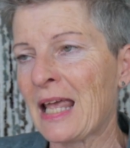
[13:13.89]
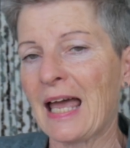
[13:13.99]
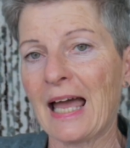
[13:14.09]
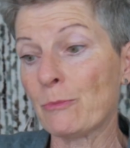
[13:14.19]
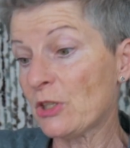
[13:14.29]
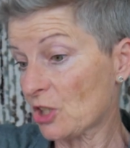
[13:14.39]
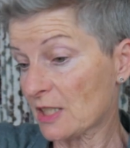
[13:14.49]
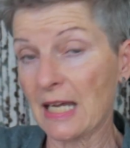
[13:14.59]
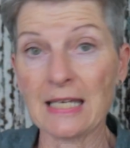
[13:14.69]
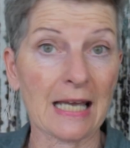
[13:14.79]
and we just
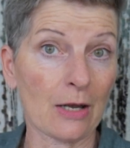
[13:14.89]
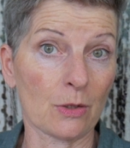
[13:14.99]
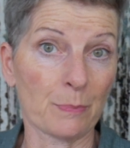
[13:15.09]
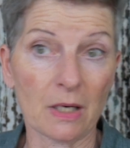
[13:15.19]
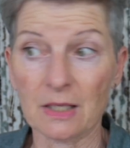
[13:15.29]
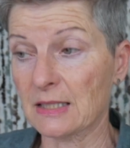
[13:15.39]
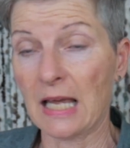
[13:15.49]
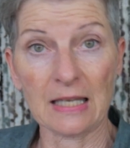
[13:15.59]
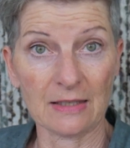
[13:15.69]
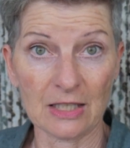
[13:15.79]
take out the pucks
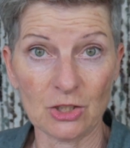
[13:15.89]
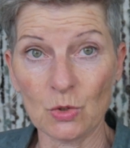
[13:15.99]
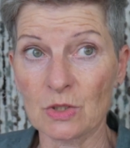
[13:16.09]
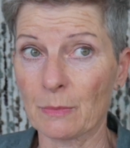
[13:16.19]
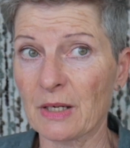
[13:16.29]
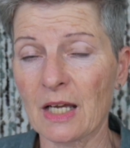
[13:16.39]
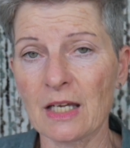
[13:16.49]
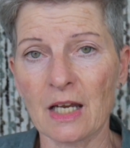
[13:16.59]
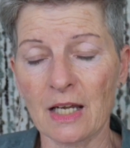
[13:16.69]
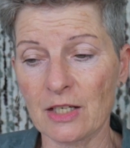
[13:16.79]
and then use them.
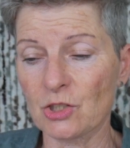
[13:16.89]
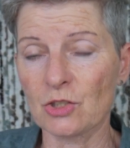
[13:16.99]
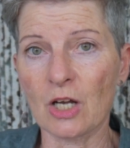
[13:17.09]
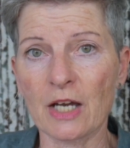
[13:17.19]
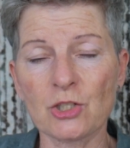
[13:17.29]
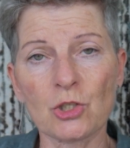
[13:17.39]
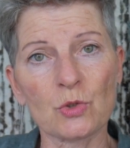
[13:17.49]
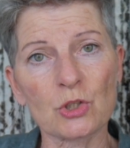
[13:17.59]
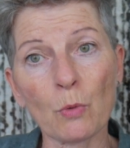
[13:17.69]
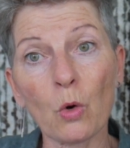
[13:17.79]
And I do
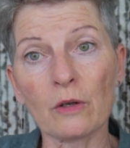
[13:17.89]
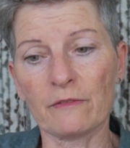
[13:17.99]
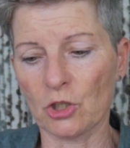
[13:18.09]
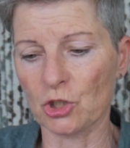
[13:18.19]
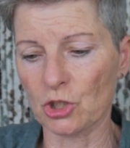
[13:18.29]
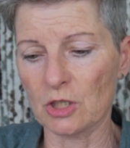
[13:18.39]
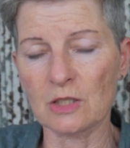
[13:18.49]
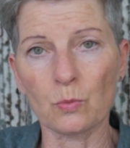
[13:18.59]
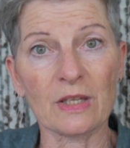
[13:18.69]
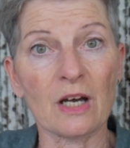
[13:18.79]
smaller
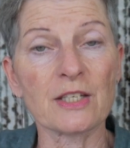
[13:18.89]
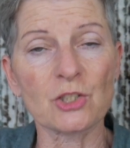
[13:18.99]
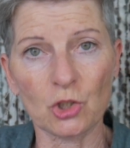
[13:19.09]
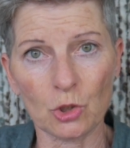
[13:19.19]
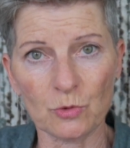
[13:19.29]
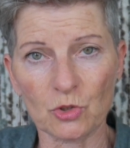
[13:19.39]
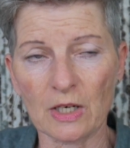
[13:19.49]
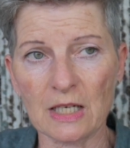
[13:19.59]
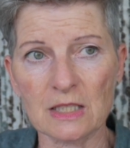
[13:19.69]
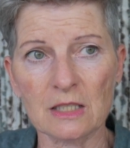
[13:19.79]
versions with ice cube
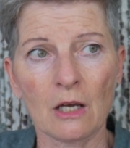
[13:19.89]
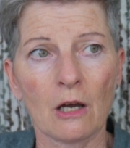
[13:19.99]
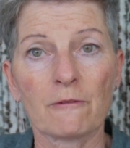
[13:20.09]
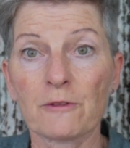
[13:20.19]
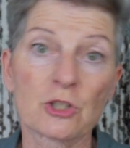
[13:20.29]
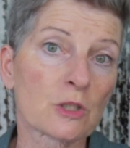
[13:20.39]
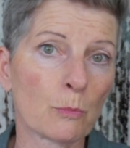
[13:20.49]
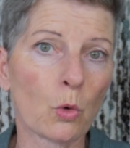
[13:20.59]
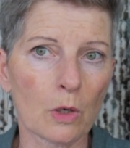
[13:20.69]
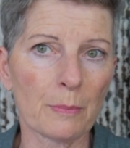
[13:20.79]
trays for
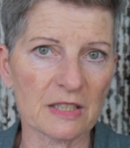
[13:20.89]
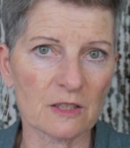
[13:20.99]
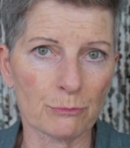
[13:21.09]
smaller bits of